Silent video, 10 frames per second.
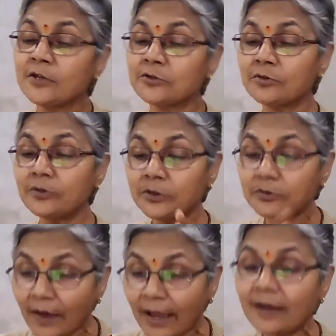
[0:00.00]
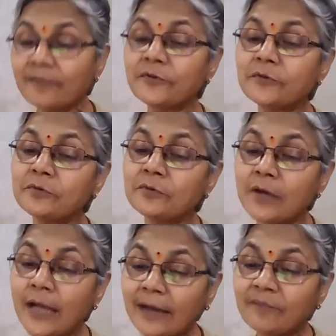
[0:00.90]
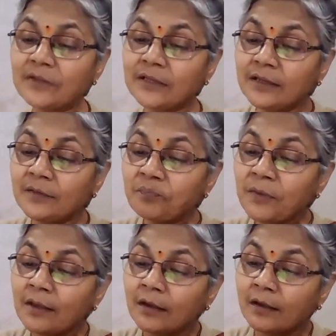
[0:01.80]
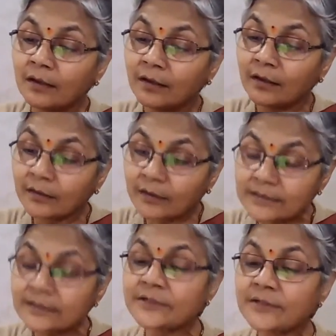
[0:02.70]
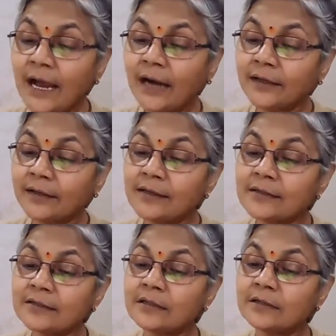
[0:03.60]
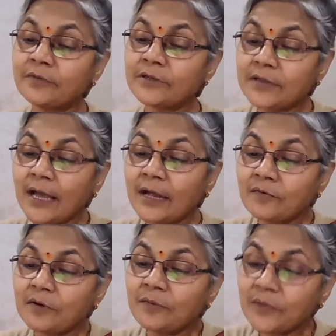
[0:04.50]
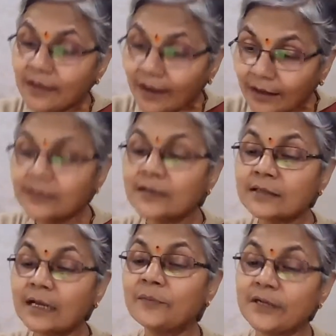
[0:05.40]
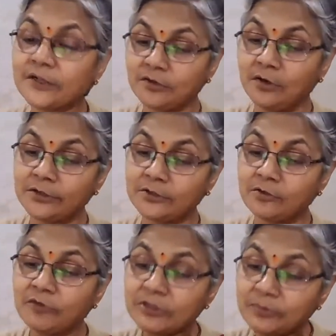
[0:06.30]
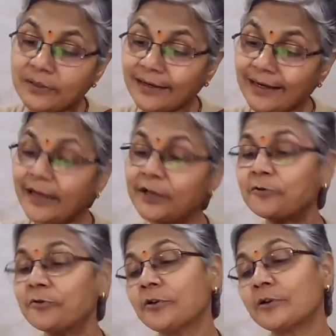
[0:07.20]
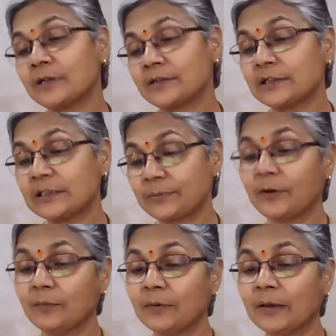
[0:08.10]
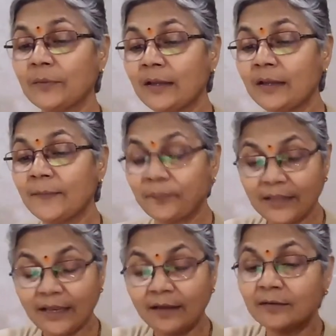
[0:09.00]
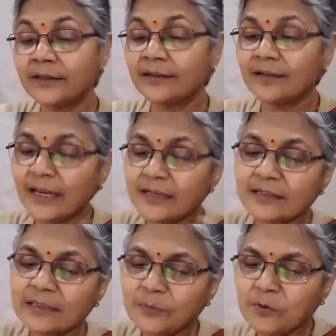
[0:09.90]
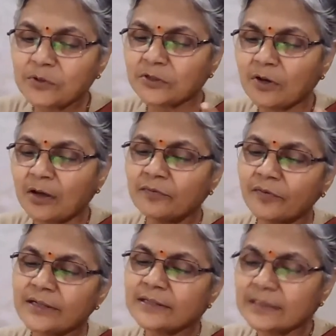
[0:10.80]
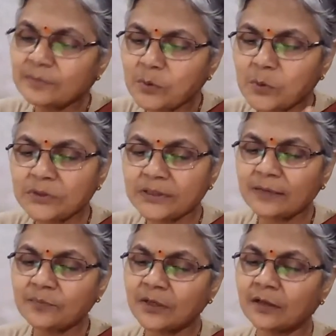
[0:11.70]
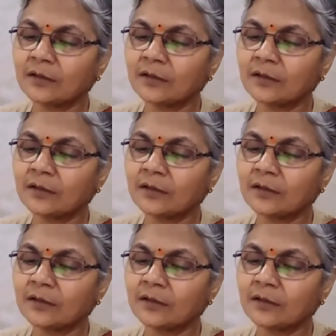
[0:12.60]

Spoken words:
So you have to have the research articles which are from the other subjects also, which will relate to your research problem. Then the case reports, conference, symposium,